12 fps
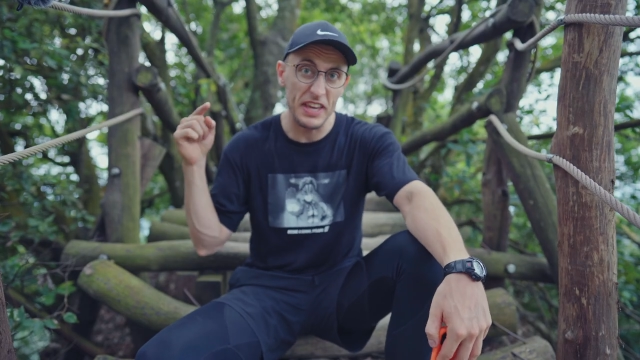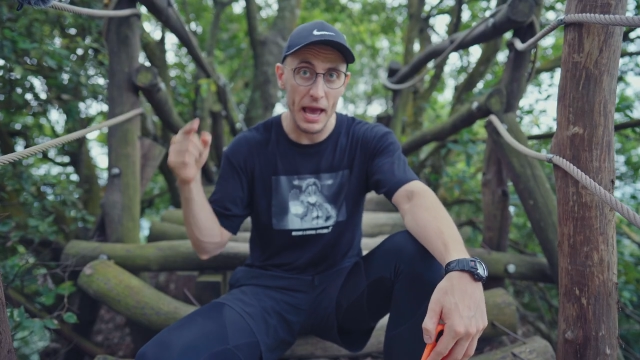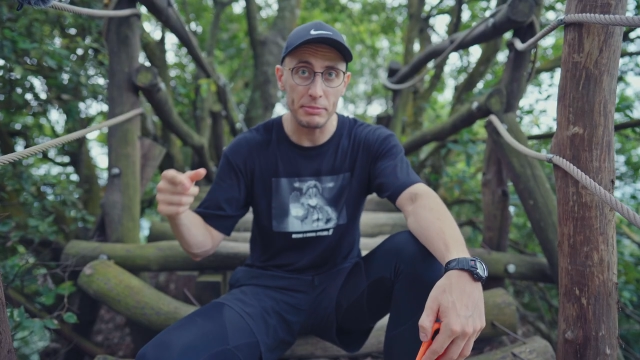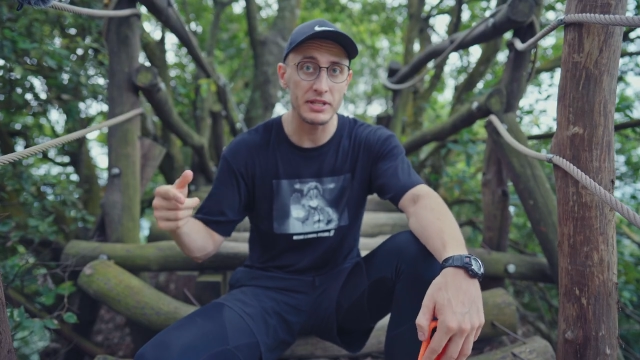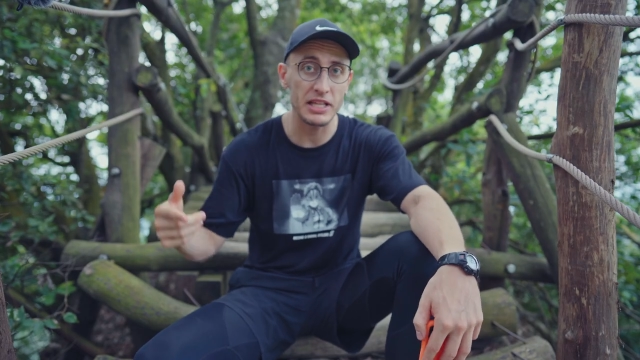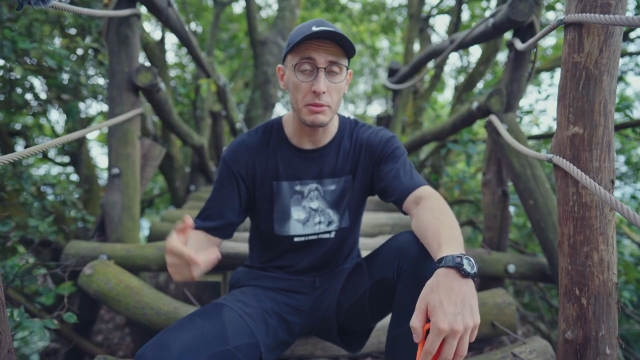
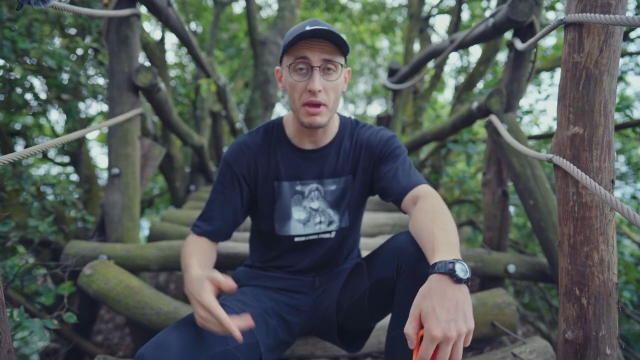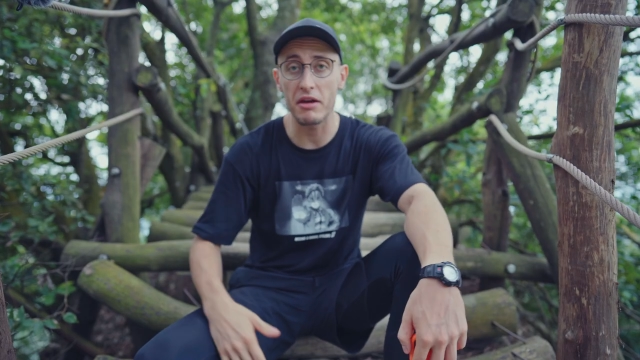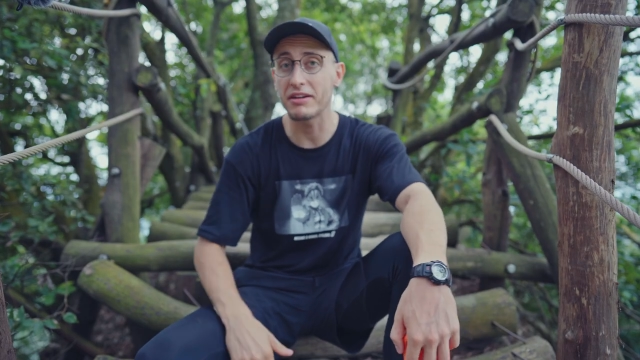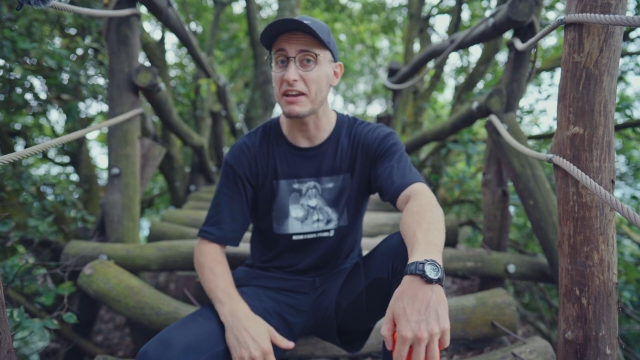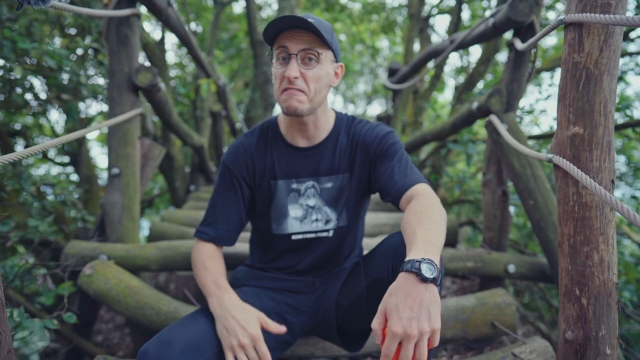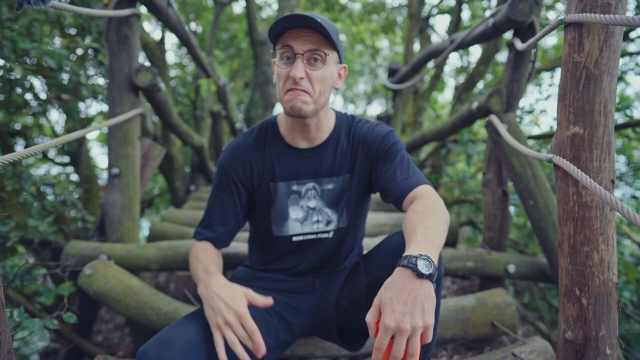Captain
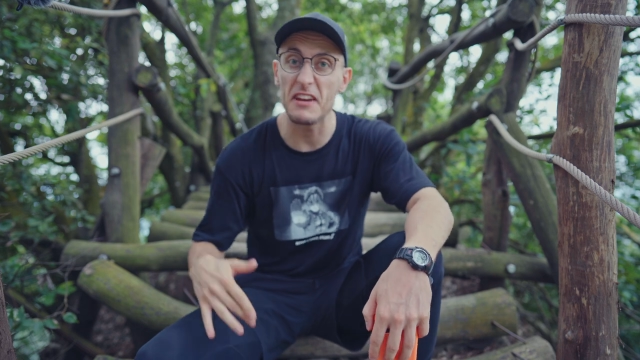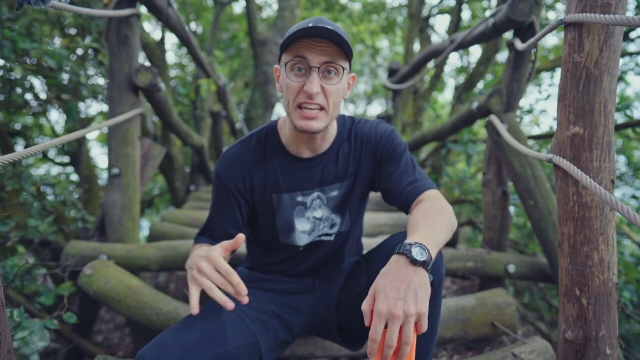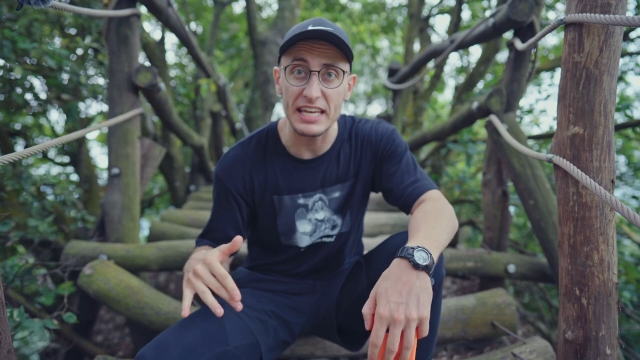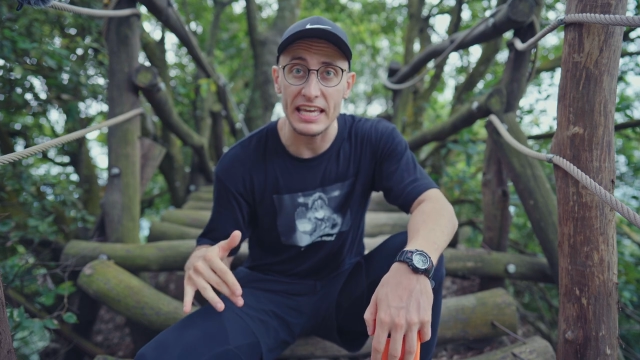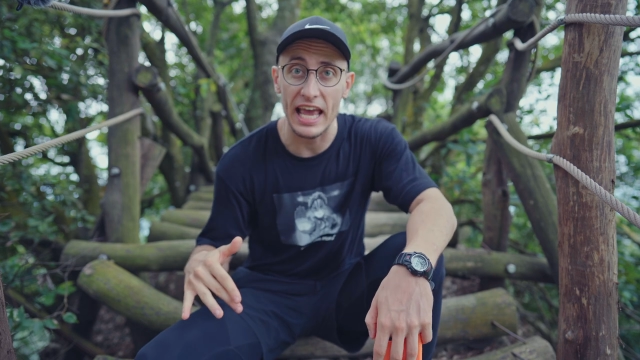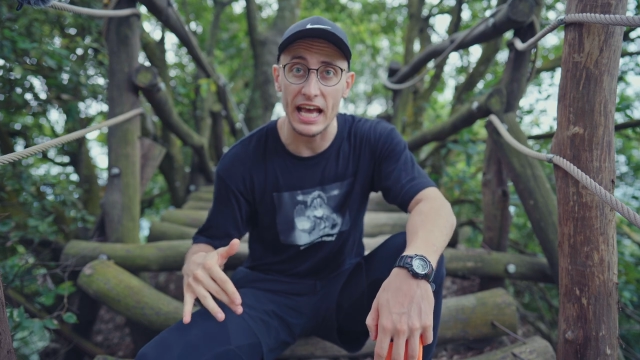America
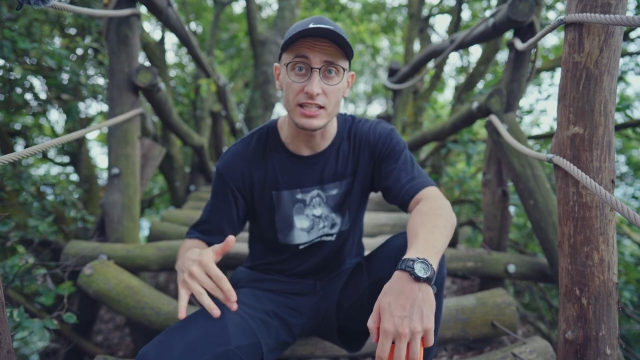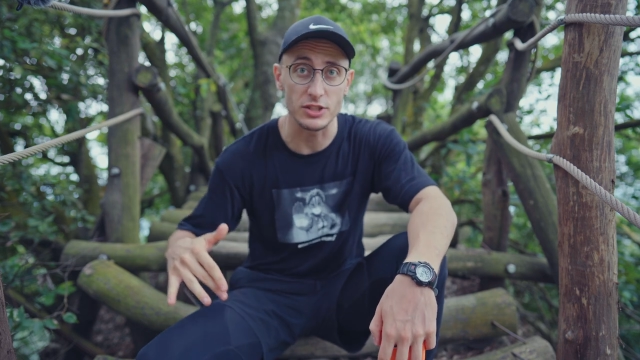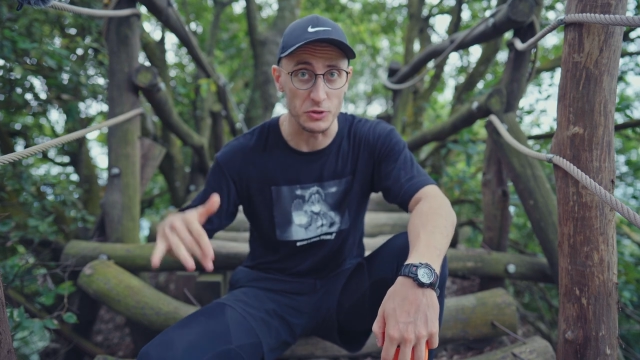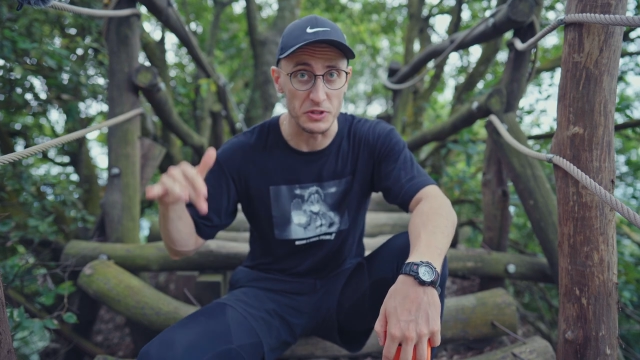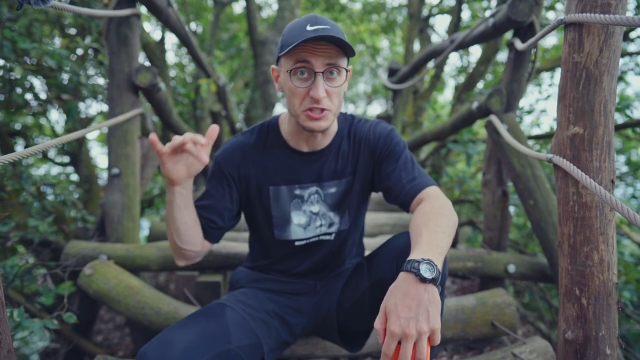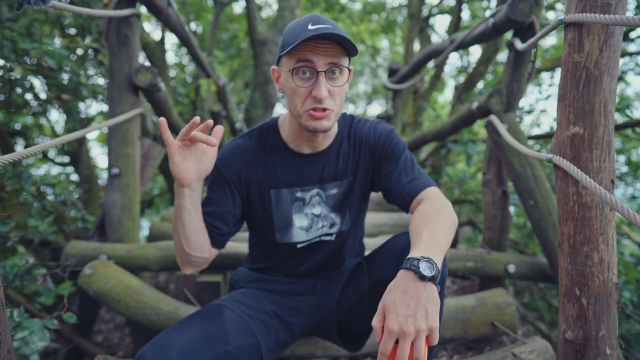feeding cats
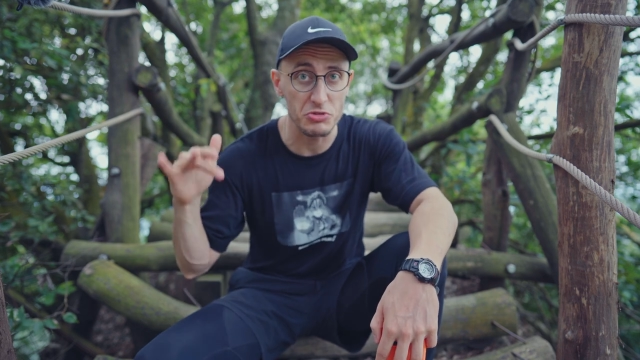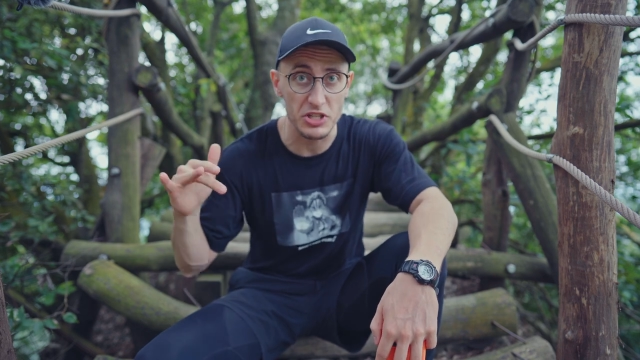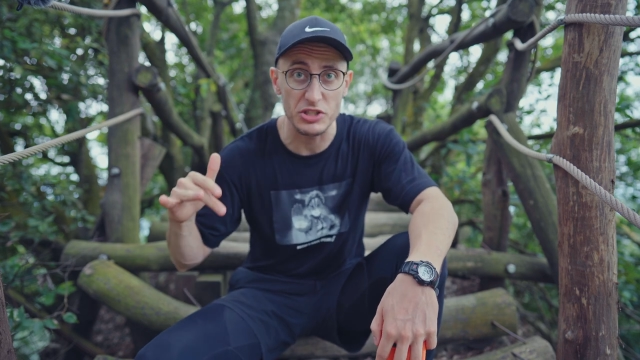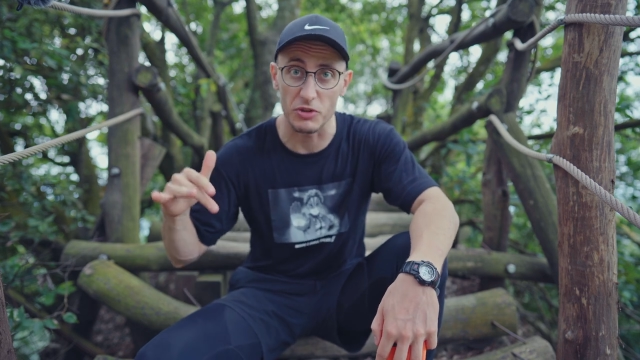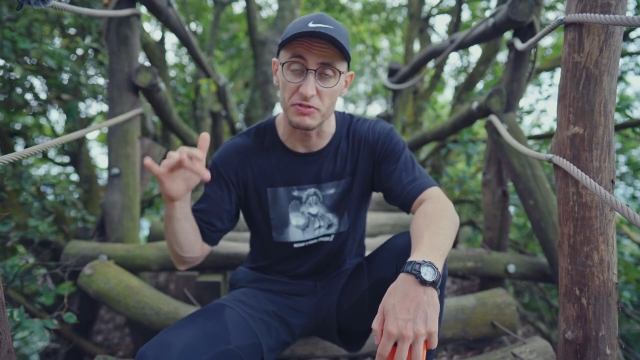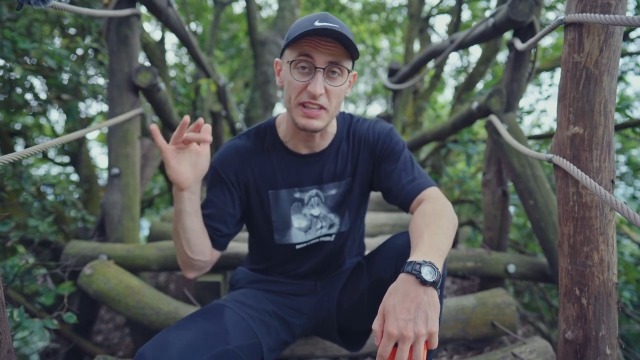on the
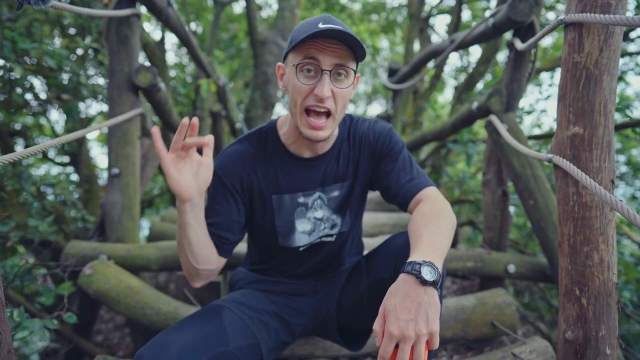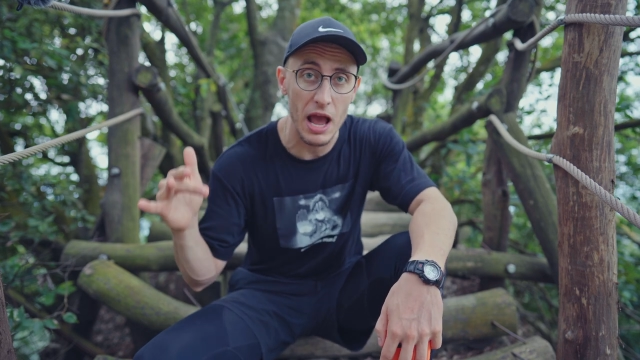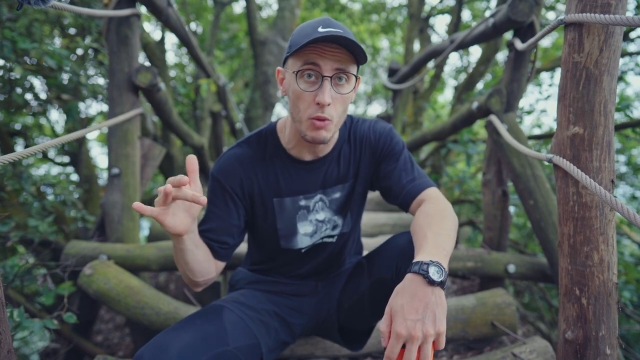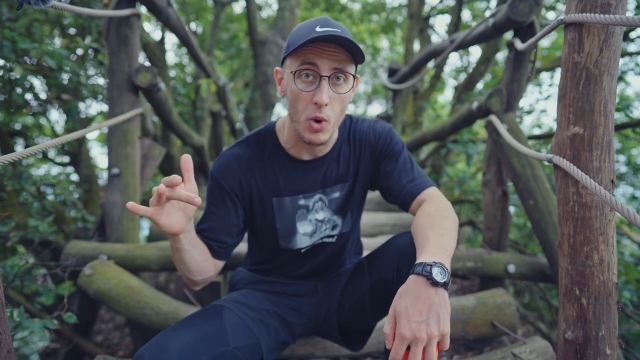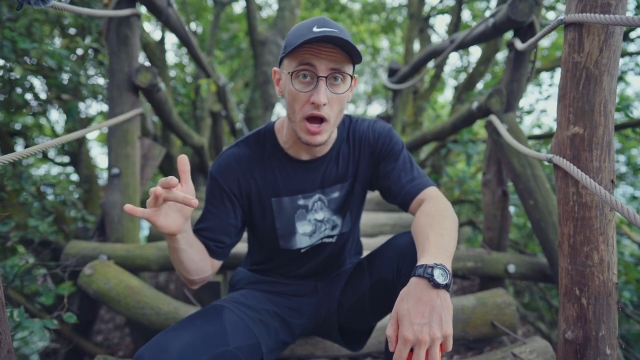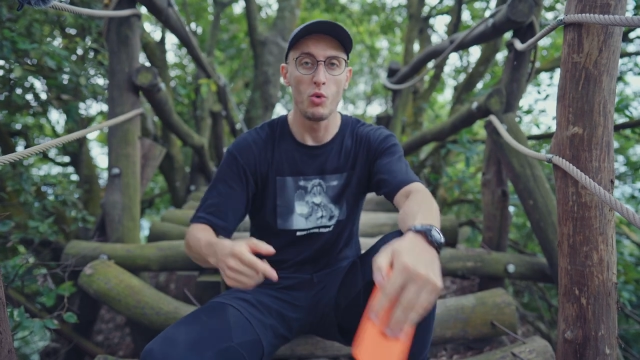streets of
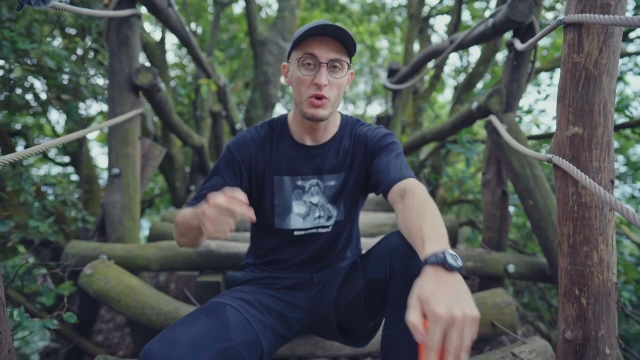Taiwan